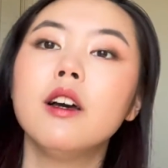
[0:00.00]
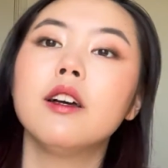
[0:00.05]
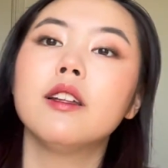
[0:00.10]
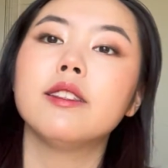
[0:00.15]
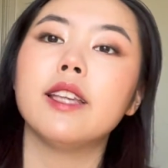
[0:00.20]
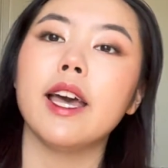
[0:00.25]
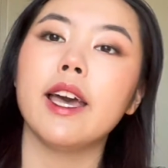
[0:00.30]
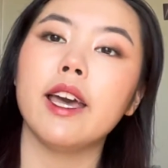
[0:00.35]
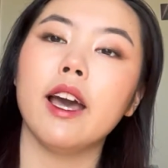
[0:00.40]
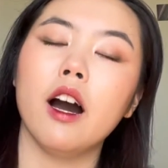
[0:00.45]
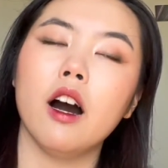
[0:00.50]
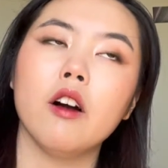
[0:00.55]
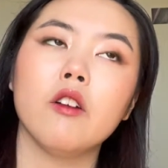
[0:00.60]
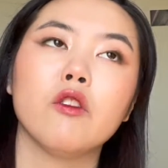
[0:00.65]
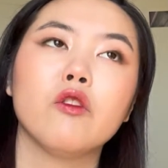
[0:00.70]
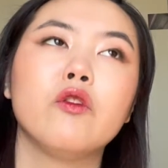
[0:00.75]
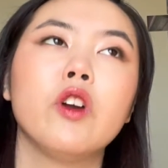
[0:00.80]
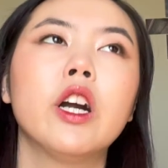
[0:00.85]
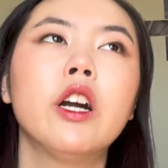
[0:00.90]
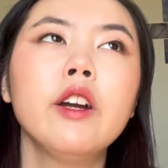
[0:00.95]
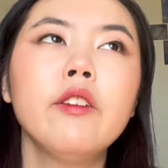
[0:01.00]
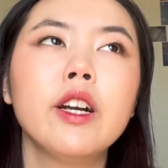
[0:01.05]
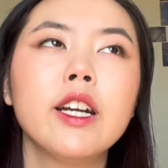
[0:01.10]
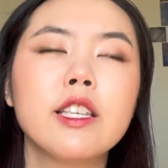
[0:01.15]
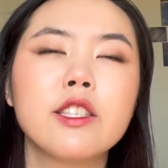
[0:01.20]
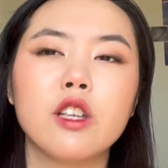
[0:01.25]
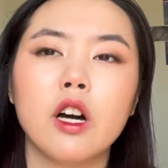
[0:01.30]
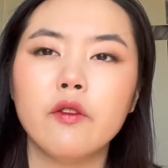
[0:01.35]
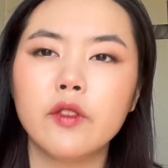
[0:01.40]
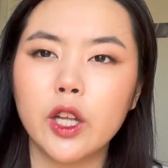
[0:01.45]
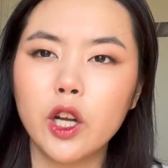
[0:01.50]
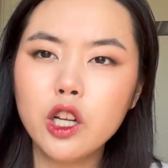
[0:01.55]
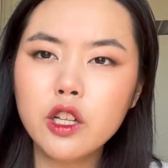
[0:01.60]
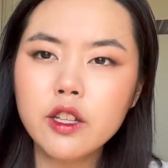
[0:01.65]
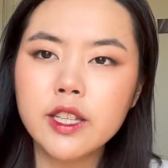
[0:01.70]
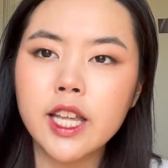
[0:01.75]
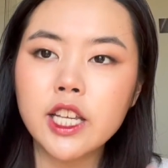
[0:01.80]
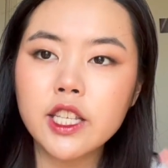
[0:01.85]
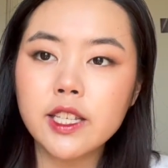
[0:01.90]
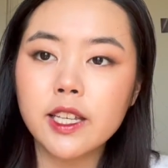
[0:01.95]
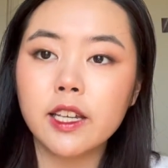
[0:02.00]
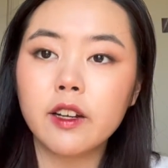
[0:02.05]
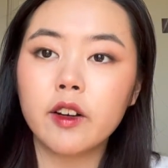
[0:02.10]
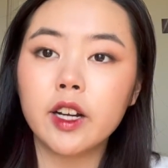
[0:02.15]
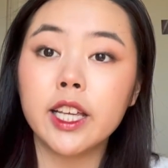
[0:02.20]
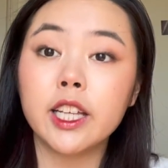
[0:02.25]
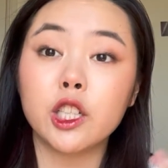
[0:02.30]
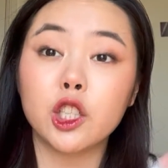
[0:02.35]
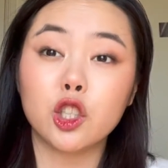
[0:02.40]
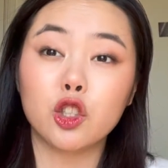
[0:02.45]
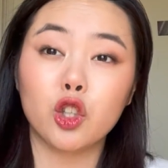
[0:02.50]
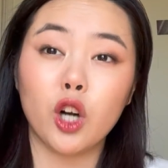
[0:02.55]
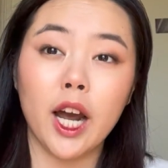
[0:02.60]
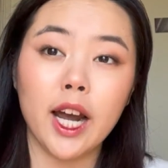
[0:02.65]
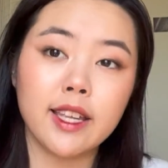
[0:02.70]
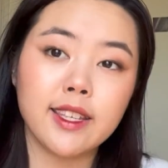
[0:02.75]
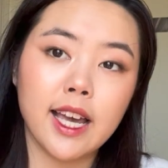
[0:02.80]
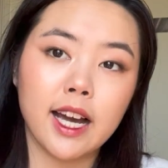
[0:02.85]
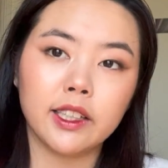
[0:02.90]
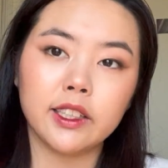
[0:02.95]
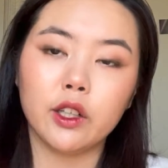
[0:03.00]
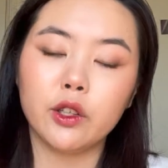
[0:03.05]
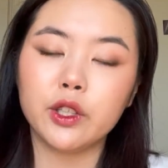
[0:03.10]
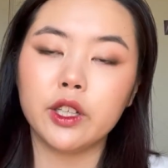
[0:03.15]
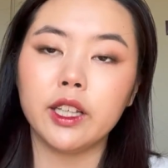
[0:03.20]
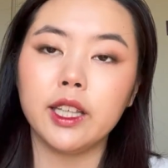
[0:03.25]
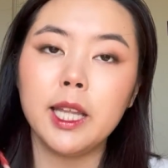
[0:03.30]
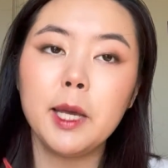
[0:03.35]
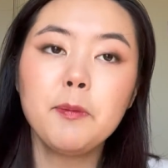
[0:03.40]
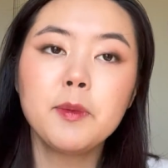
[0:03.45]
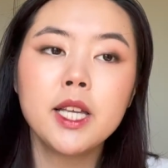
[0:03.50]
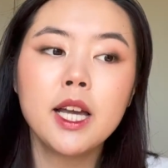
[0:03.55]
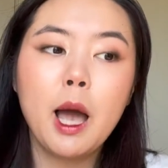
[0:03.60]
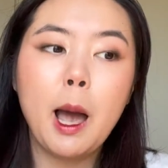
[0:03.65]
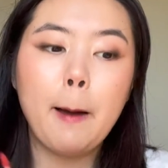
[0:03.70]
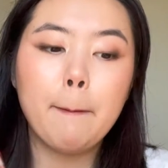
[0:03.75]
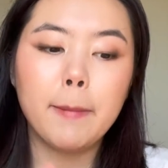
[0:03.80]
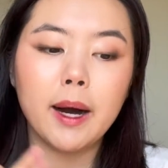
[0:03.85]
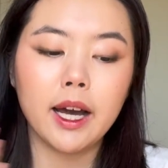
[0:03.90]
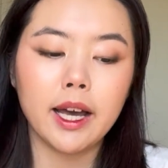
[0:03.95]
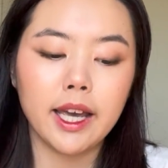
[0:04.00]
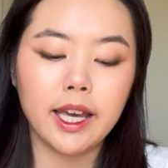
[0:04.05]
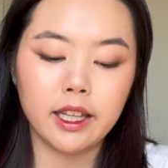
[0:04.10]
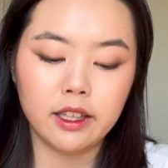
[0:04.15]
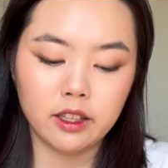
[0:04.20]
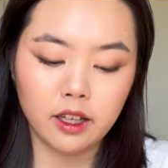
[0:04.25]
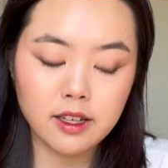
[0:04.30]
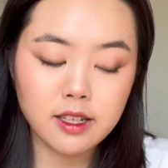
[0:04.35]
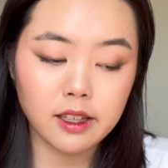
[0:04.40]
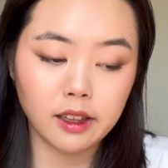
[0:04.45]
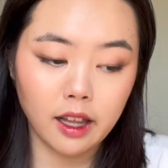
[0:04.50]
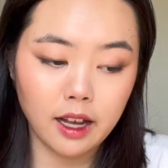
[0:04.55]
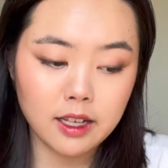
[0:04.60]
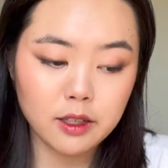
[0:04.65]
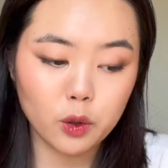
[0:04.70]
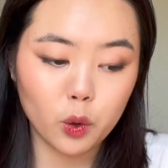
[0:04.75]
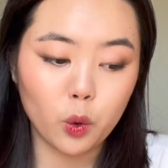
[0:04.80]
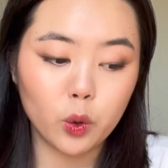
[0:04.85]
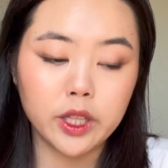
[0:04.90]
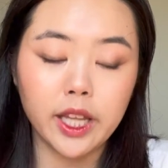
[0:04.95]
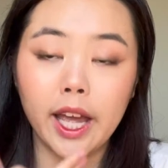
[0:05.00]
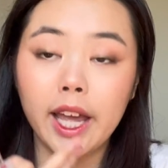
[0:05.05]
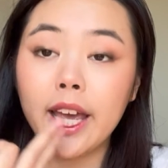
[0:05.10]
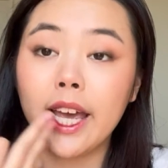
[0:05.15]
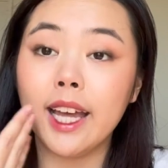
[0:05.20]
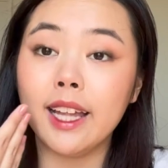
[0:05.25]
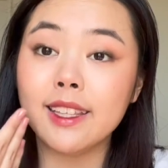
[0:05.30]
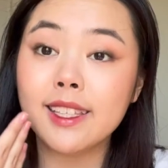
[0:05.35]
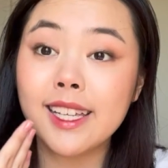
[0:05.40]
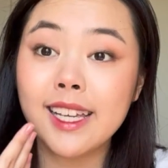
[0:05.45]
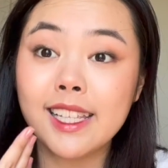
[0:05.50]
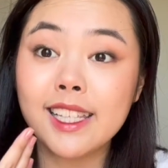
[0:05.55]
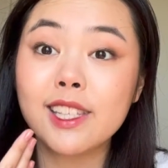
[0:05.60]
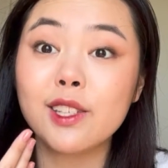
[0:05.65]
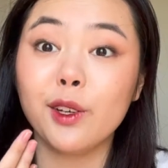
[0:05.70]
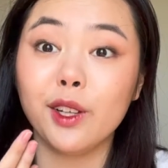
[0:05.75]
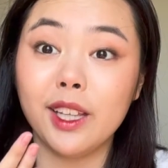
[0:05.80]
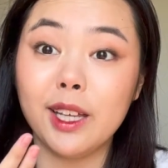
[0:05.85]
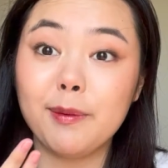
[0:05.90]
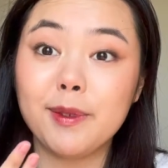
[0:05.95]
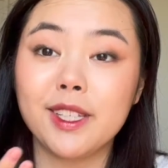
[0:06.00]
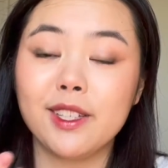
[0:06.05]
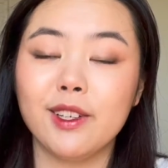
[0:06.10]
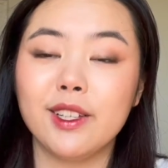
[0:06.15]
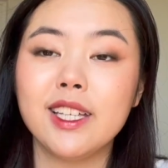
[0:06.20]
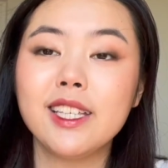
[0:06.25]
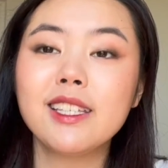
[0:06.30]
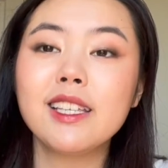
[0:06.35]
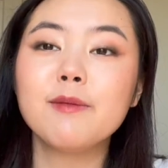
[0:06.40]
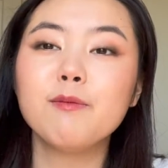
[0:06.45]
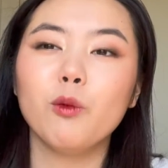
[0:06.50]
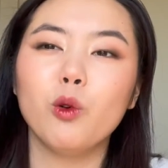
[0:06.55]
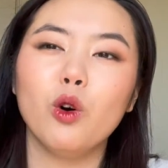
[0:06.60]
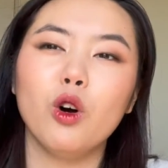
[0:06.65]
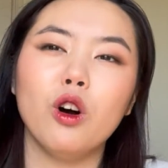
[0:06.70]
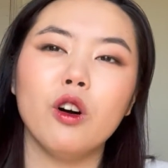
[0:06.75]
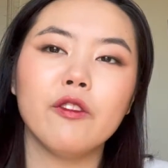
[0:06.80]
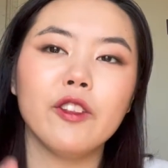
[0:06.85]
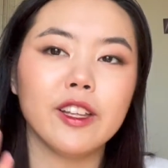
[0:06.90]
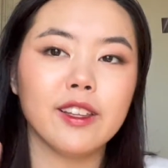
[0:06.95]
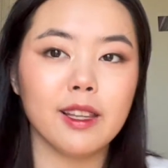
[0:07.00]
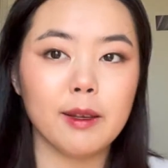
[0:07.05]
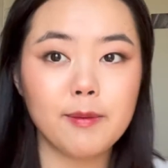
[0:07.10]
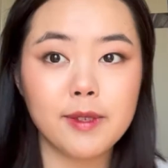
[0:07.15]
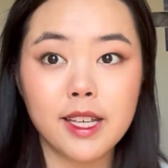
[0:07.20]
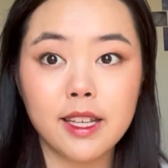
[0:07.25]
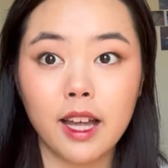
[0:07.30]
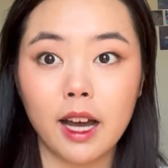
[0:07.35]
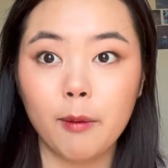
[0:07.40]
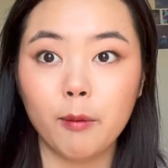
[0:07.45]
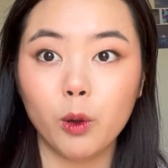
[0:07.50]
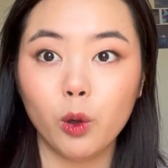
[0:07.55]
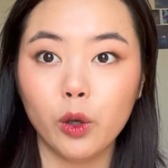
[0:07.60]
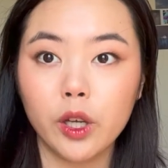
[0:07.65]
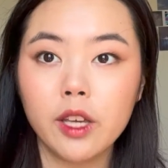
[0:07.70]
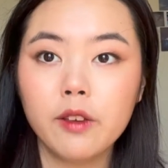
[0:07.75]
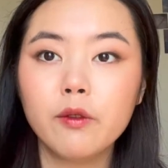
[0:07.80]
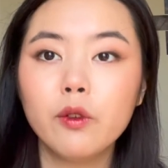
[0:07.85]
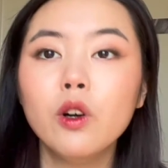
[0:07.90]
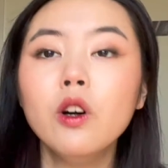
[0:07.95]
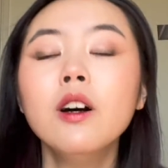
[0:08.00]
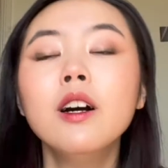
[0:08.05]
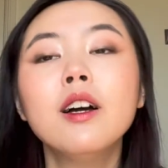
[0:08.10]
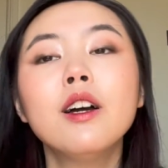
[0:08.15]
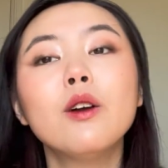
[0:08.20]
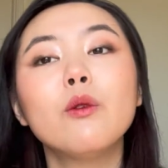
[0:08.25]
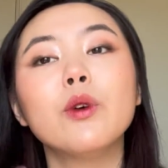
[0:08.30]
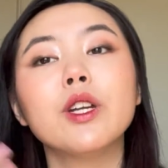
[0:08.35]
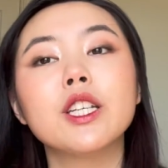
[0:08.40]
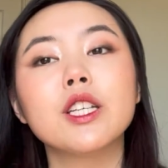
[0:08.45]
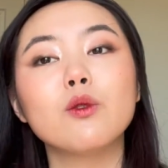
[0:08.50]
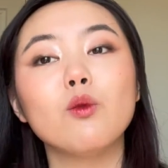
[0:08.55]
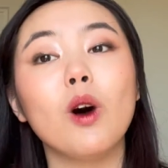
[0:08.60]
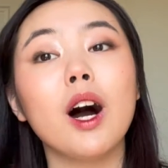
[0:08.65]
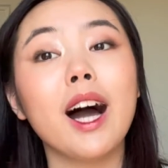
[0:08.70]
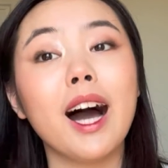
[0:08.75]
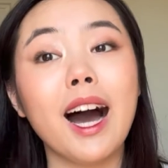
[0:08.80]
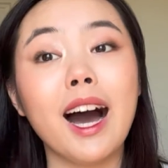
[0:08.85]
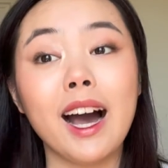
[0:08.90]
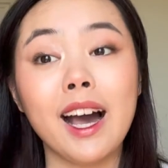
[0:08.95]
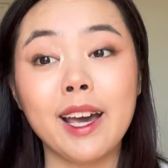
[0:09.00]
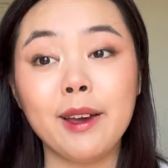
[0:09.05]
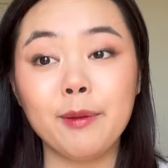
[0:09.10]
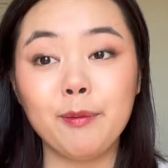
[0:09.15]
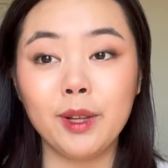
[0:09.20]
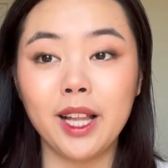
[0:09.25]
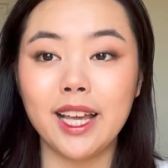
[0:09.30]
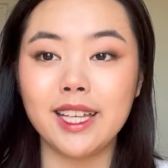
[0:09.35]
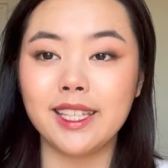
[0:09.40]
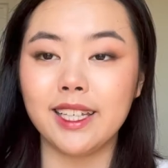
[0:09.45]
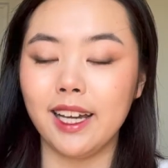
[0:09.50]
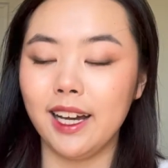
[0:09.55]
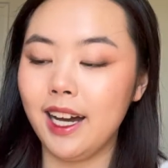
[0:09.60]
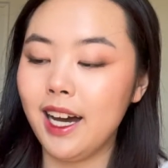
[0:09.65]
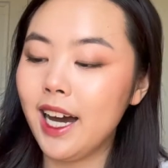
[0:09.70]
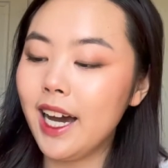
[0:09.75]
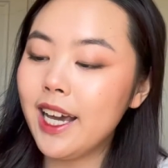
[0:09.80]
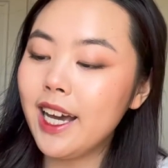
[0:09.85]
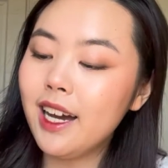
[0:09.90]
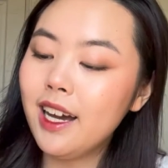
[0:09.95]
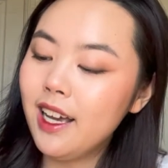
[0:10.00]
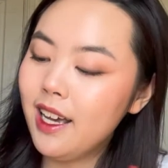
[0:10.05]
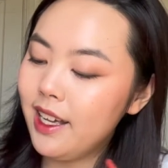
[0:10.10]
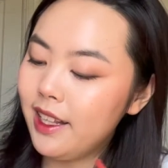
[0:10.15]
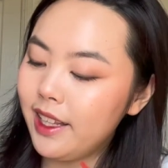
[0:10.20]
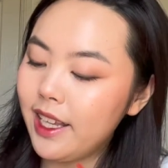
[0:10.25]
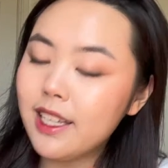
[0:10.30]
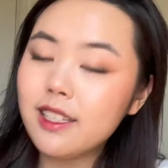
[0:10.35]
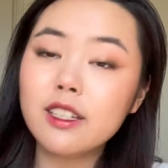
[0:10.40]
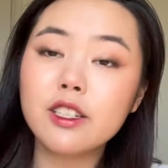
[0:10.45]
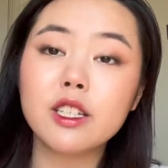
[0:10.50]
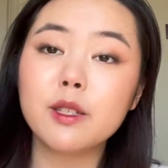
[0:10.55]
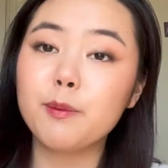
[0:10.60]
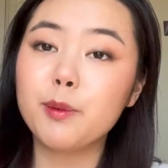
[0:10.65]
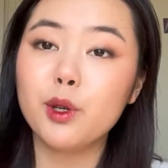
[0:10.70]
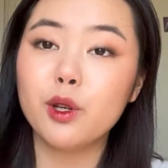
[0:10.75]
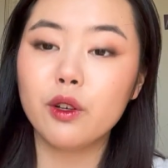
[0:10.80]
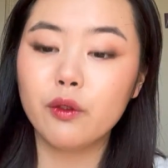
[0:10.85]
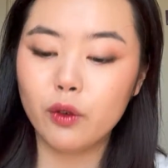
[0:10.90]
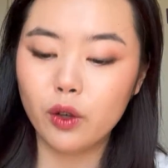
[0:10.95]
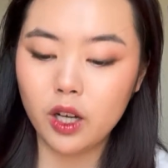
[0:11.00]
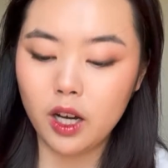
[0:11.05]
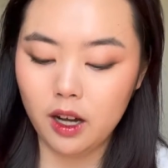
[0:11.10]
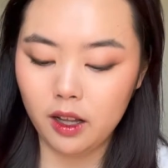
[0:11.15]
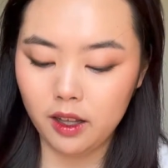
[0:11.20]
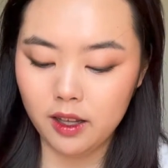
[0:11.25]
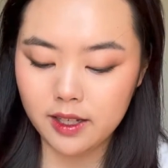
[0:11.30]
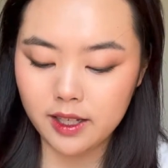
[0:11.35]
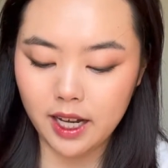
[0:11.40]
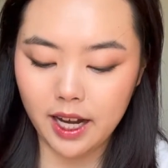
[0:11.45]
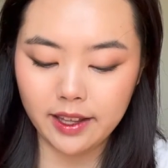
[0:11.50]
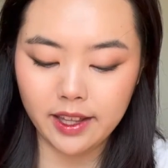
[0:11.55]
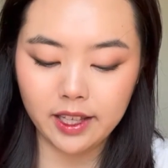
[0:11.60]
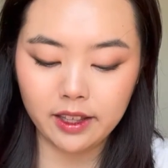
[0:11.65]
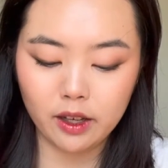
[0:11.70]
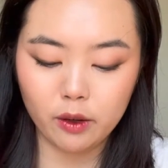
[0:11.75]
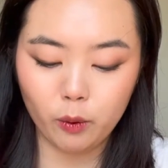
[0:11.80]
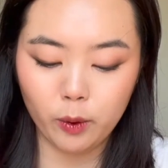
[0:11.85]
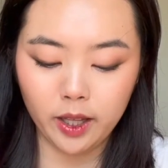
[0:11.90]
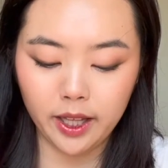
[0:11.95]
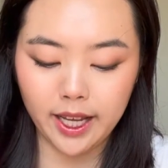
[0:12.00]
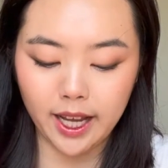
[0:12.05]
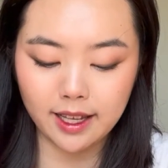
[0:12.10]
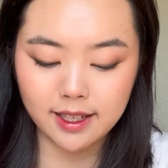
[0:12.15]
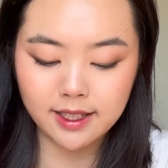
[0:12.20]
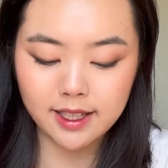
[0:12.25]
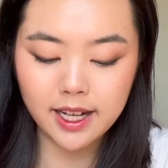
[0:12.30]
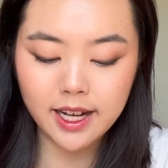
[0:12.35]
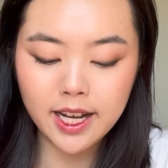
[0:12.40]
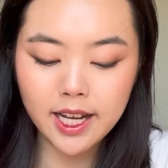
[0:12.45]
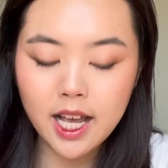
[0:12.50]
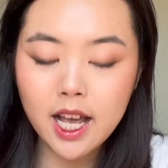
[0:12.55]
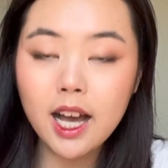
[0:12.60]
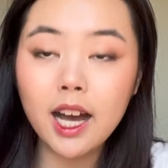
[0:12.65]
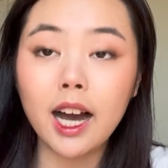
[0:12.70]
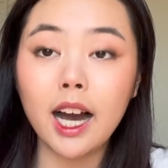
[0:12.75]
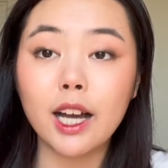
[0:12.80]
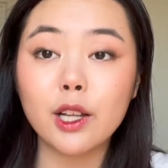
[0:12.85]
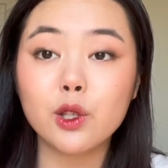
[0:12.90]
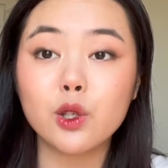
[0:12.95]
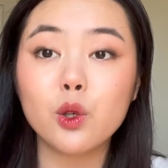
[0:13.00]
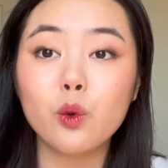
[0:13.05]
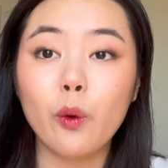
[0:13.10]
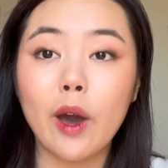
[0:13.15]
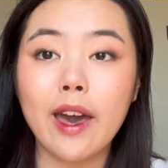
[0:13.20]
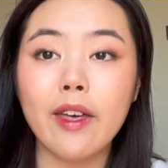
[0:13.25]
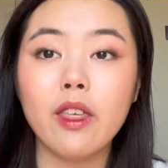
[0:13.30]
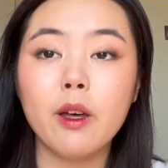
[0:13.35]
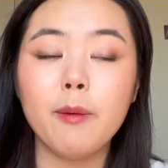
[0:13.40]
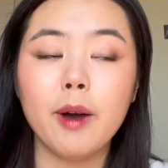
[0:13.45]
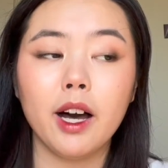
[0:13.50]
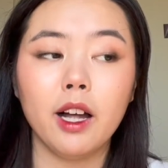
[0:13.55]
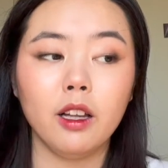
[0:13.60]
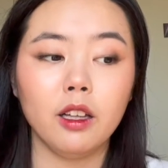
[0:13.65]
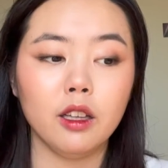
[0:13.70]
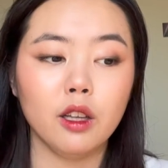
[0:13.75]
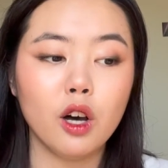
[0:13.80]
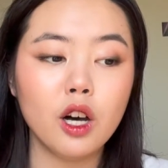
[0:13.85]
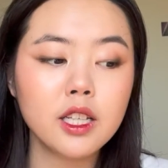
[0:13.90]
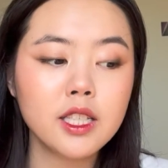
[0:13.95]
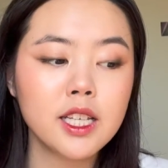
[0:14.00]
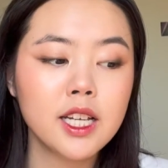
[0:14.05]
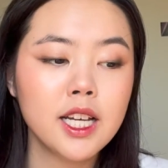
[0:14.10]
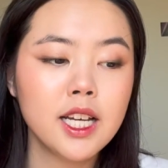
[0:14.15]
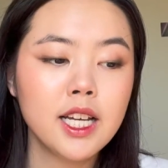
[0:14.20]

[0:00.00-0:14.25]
They are very, very soft. They don't necessarily dry down on your lips, but it does last all day and tints your lips. So this is more of the lip tint I'm looking for, which is why I'm placing it higher. These are just beautiful colors. I think they're really aesthetic. I do wear them a lot.